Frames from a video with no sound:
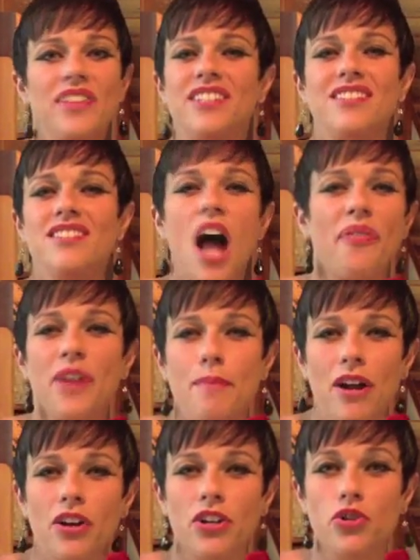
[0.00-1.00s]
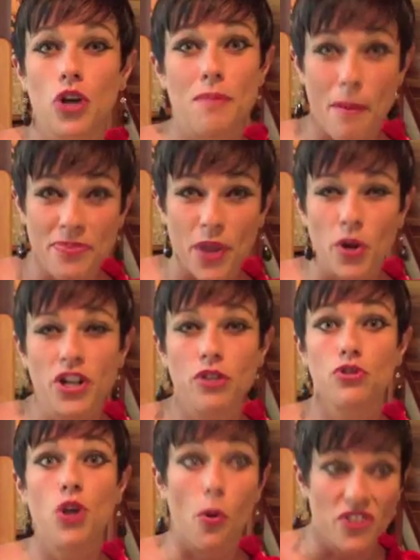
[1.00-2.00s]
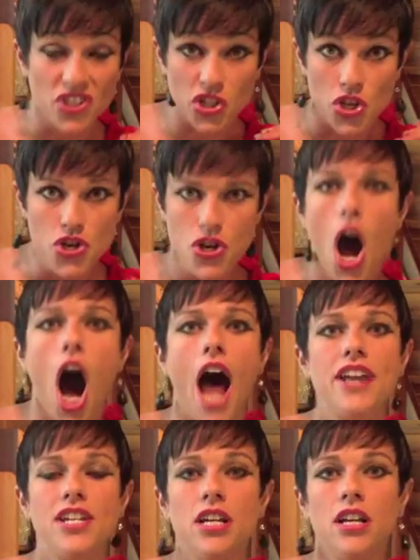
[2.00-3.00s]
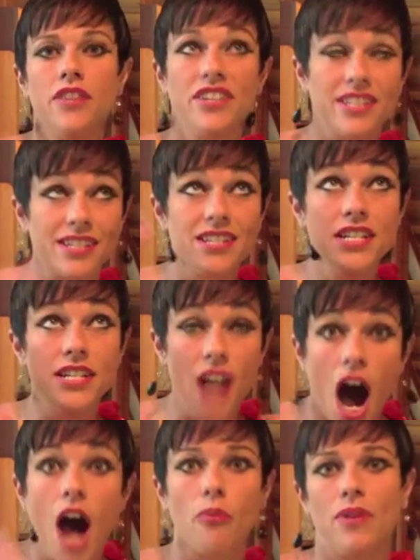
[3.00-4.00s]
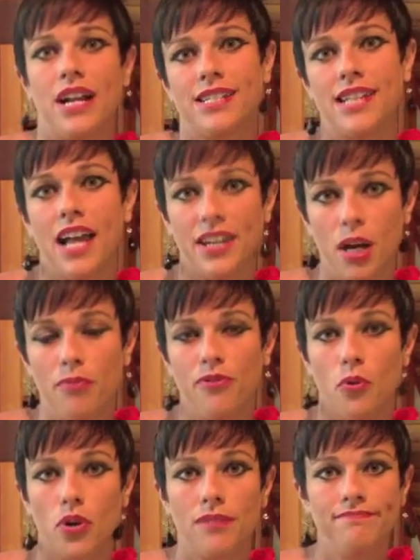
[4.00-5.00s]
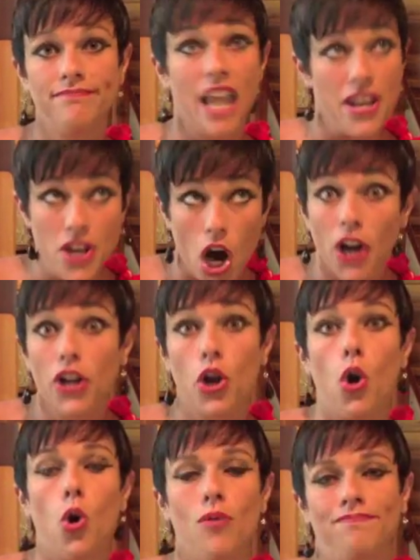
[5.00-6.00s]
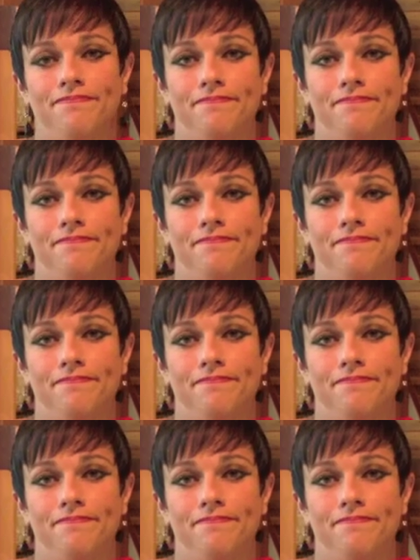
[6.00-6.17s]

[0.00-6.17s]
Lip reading: This is not the American dream. I'm 30 years old. This is not what I signed up for. Not at all.